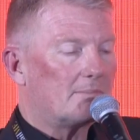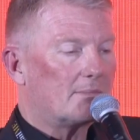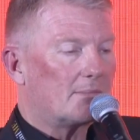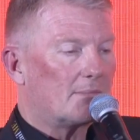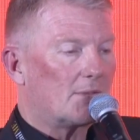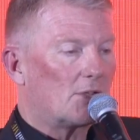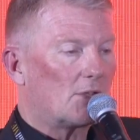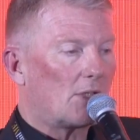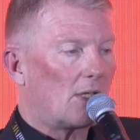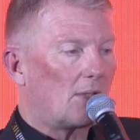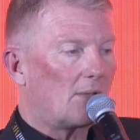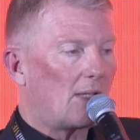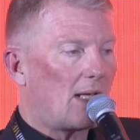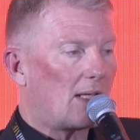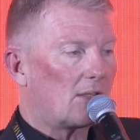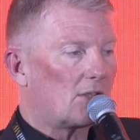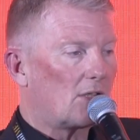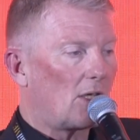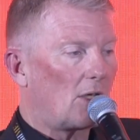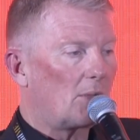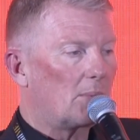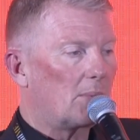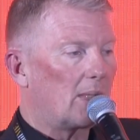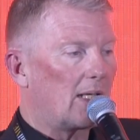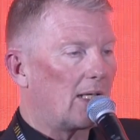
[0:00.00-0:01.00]
So that's
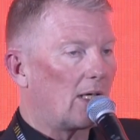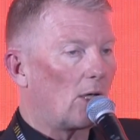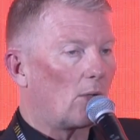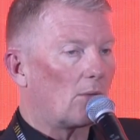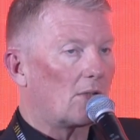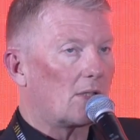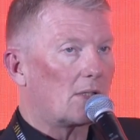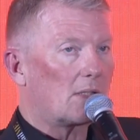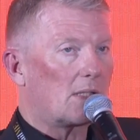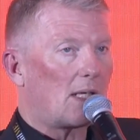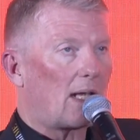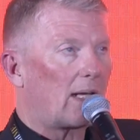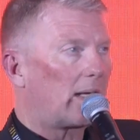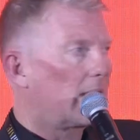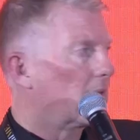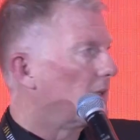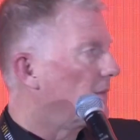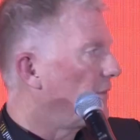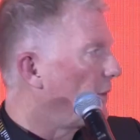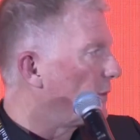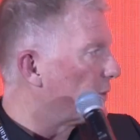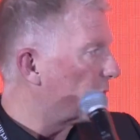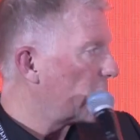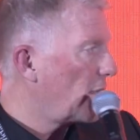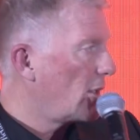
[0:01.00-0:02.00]
opening on the 2nd
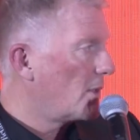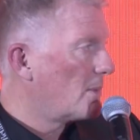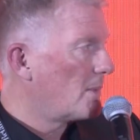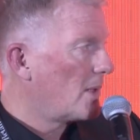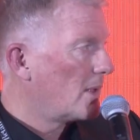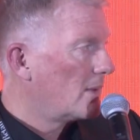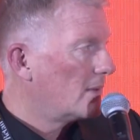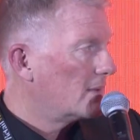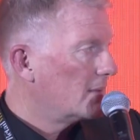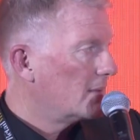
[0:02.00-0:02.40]
of October.